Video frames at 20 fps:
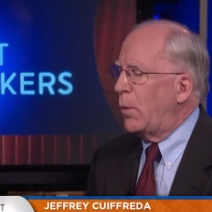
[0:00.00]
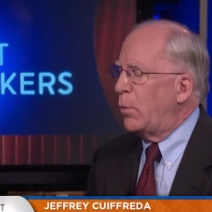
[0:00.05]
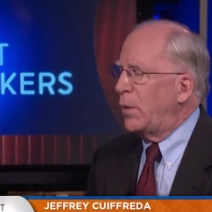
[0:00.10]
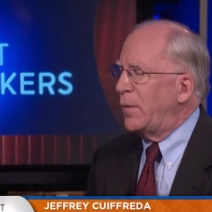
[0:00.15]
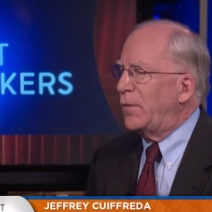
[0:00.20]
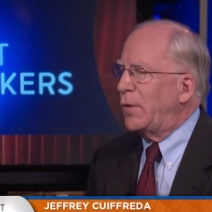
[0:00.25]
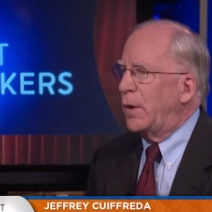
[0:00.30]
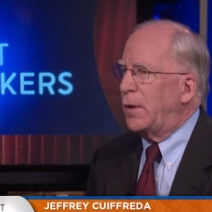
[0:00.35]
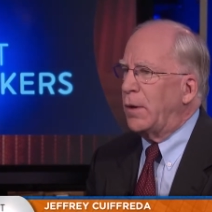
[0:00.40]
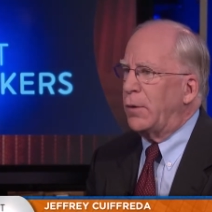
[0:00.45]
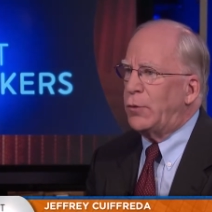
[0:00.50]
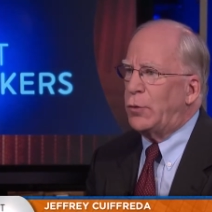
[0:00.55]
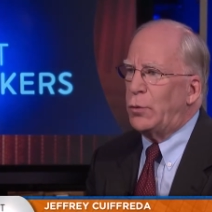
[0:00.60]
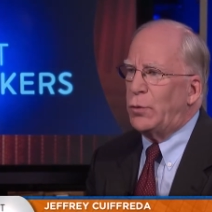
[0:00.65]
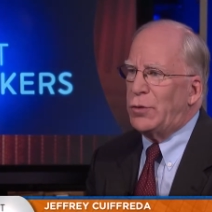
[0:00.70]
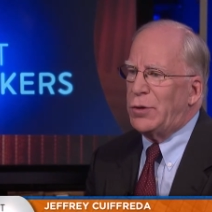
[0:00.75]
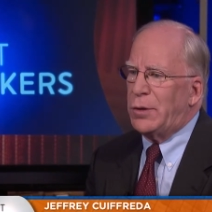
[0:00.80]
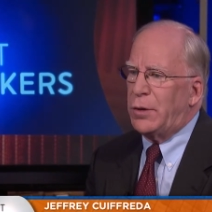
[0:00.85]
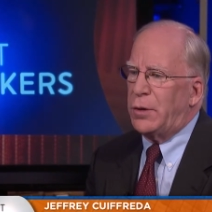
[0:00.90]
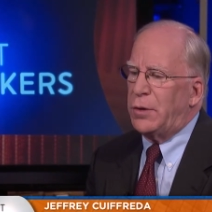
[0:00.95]
We've done our due
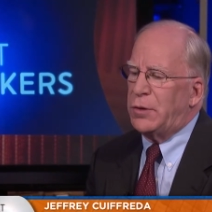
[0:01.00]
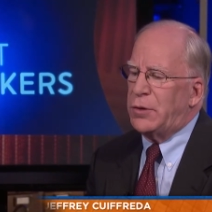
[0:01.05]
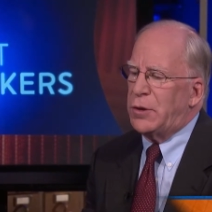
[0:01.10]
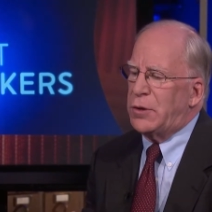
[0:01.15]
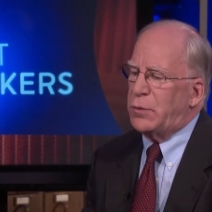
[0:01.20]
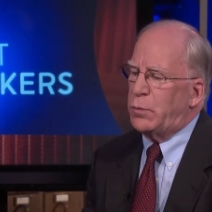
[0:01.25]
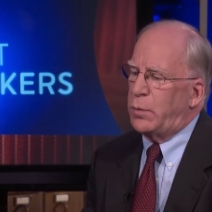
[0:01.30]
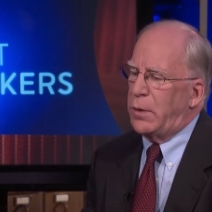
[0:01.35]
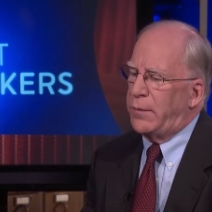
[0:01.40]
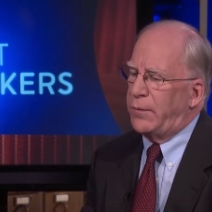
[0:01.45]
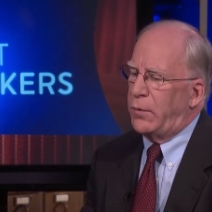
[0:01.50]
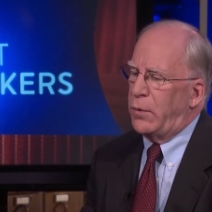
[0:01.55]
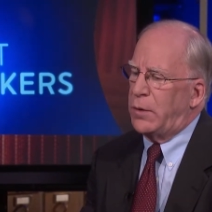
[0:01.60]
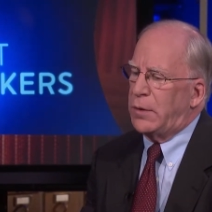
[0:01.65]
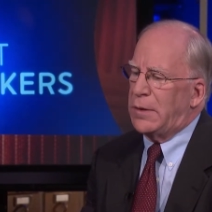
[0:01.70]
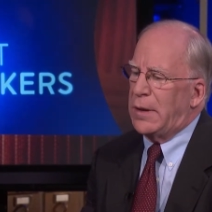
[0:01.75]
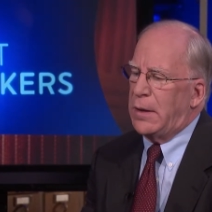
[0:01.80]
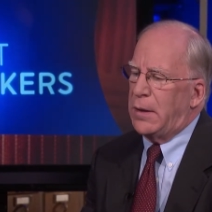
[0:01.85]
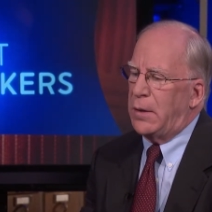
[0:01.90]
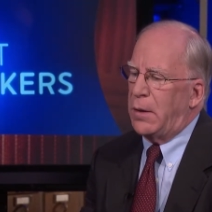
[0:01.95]
diligence. We've
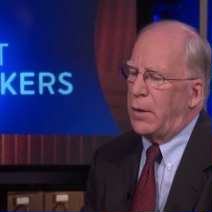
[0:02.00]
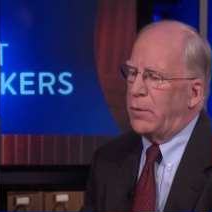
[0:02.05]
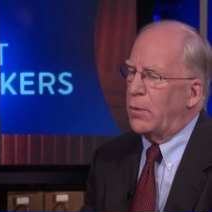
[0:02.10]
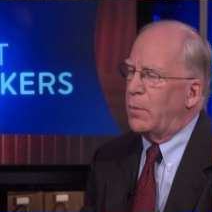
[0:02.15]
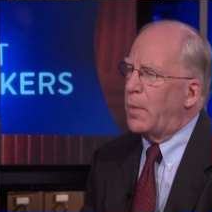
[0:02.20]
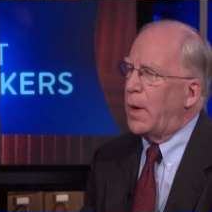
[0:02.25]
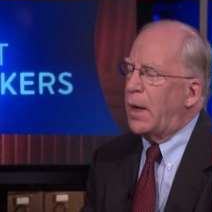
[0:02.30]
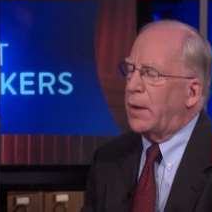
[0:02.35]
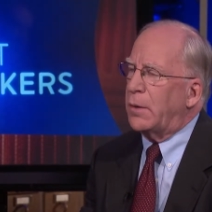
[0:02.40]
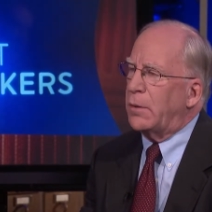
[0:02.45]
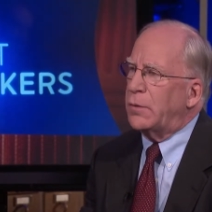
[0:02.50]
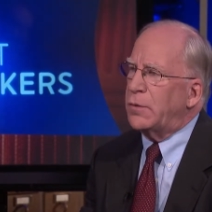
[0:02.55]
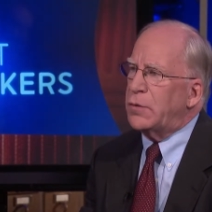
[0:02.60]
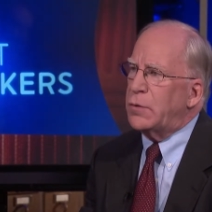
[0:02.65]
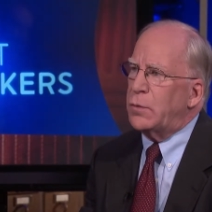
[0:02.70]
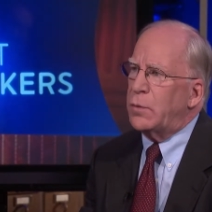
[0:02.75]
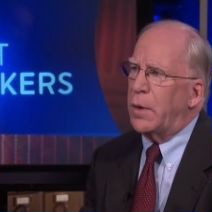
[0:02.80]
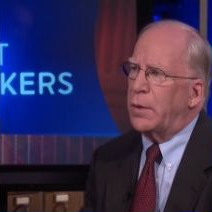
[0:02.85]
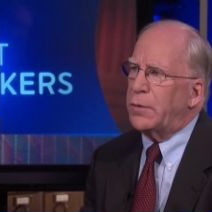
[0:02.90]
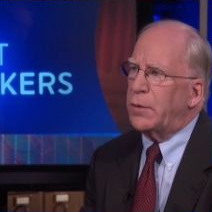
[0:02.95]
looked at other models
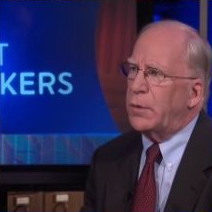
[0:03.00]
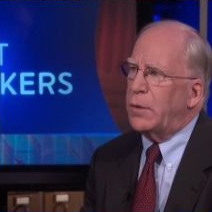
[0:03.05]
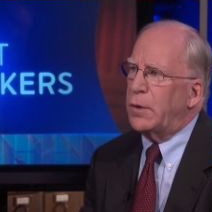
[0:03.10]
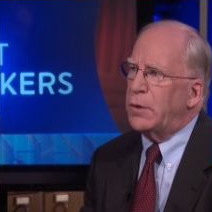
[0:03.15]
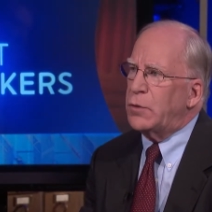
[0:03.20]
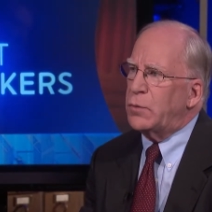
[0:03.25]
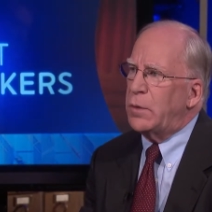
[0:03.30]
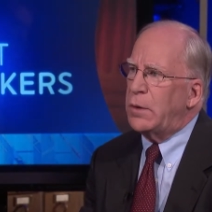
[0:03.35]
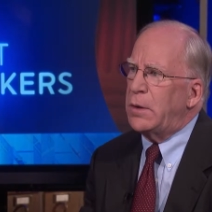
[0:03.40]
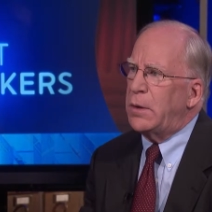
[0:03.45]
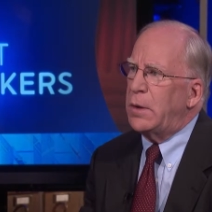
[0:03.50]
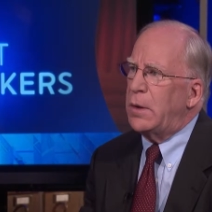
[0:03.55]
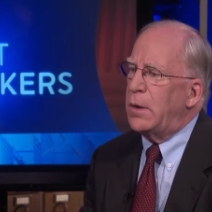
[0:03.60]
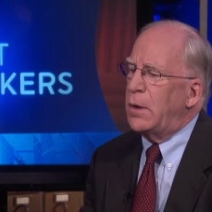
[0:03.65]
throughout the country,